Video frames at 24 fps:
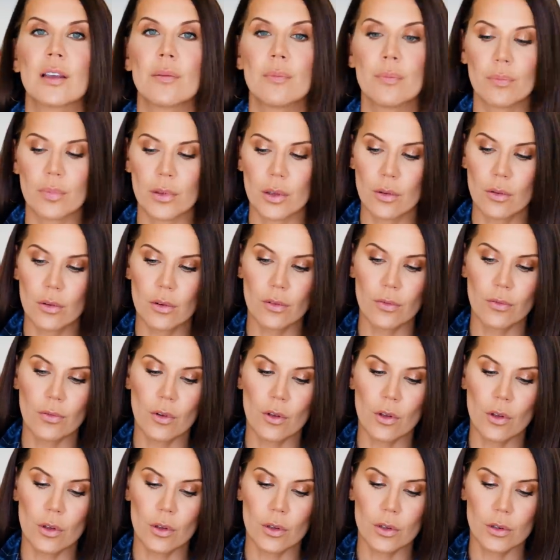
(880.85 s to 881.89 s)
a
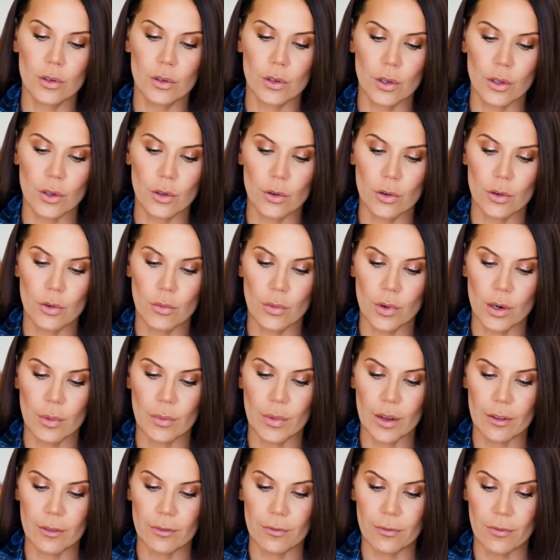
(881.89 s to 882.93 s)
beautiful nude, one of
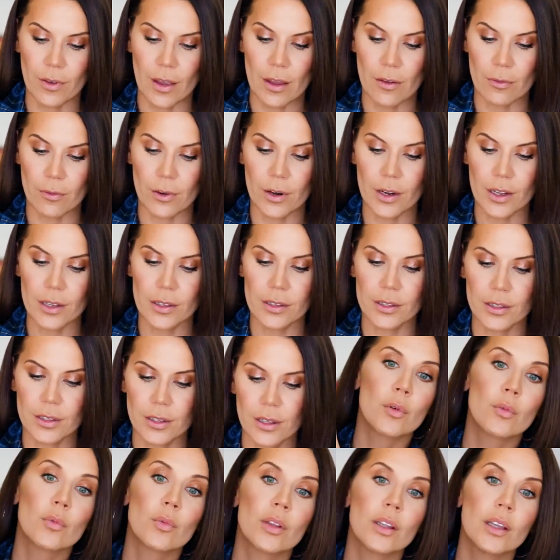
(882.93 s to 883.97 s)
my favorites.
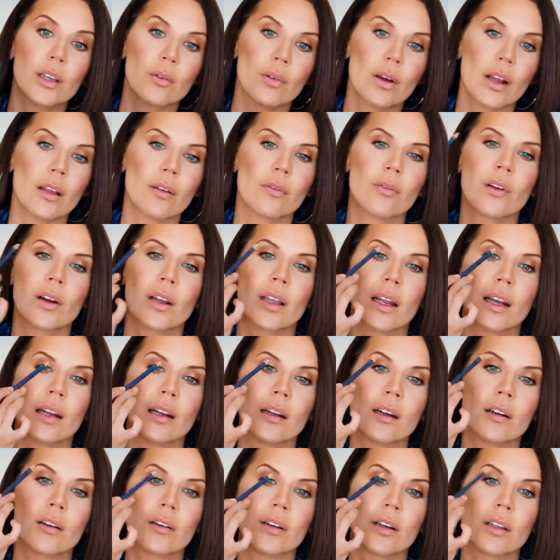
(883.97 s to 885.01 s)
Really great for
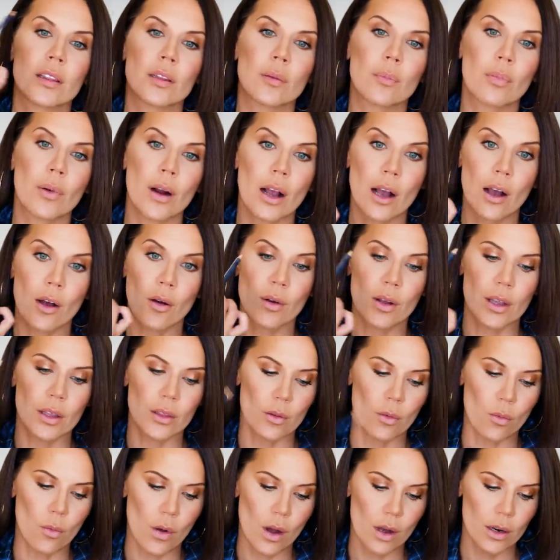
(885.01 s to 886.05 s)
getting underneath the brow in
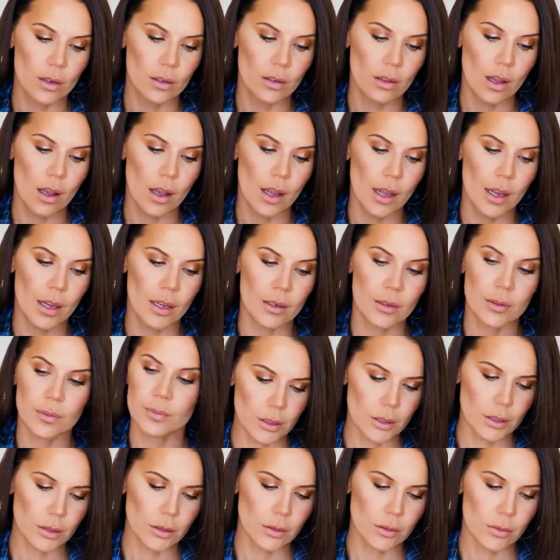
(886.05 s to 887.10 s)
the waterline.
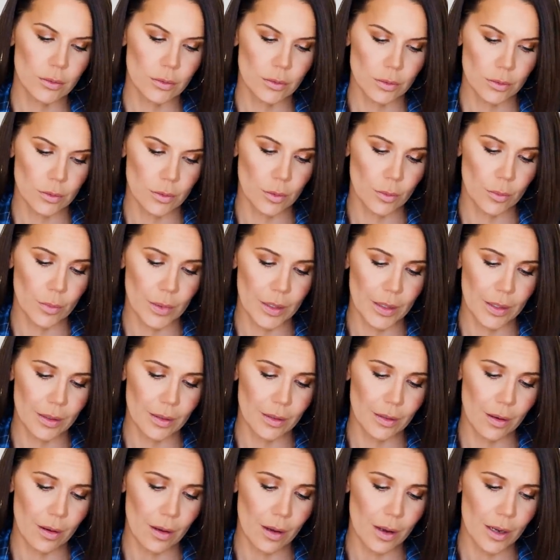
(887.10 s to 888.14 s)
Oh my
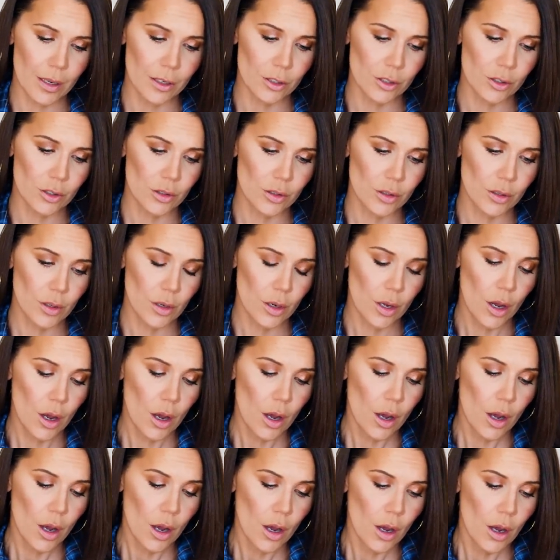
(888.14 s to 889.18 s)
gosh.
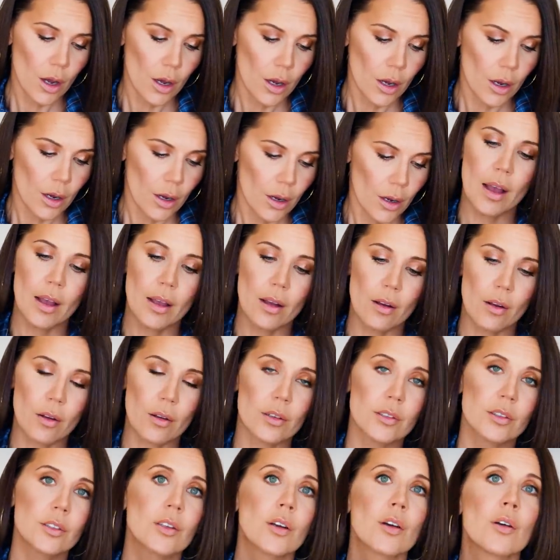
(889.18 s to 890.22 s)
I
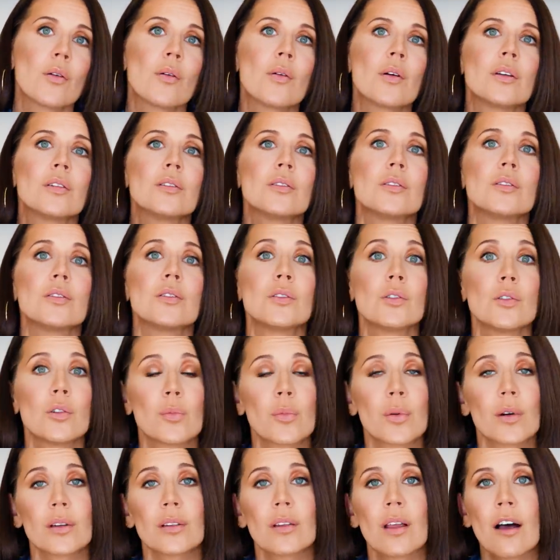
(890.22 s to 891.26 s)
also
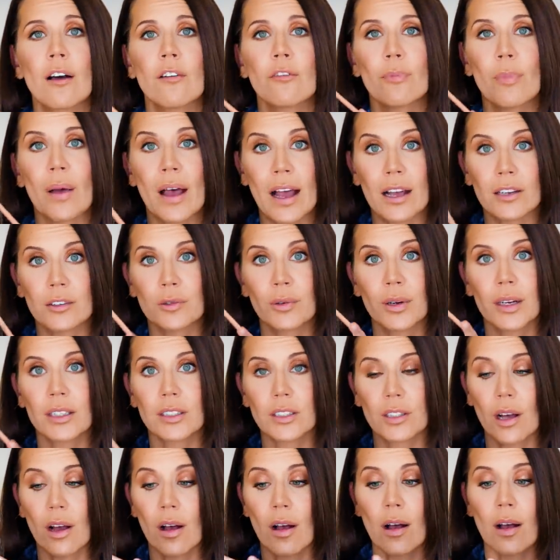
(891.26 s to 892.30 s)
super love Patrick
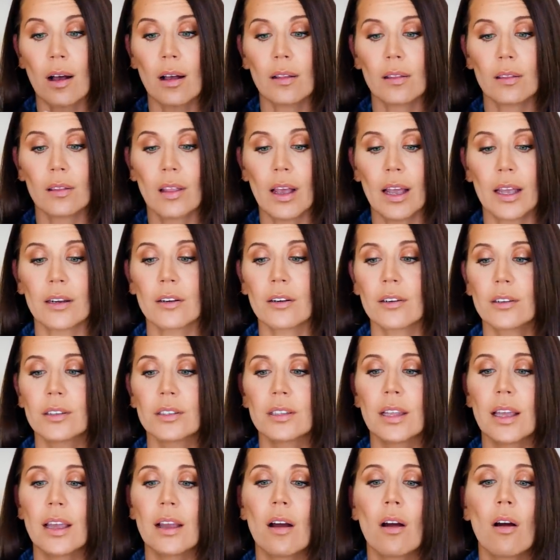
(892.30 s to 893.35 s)
Ta liners.
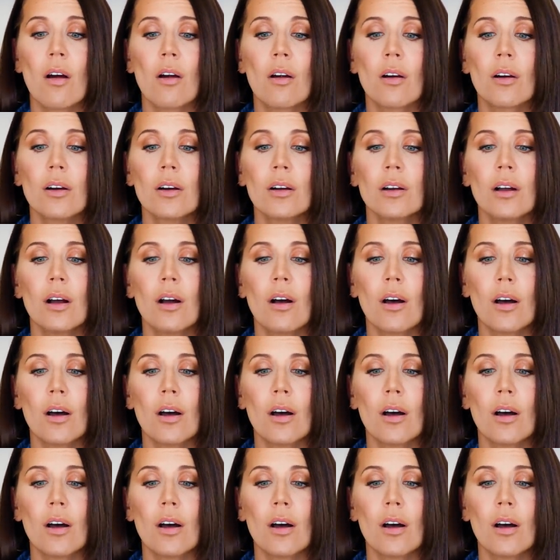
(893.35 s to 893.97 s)
They are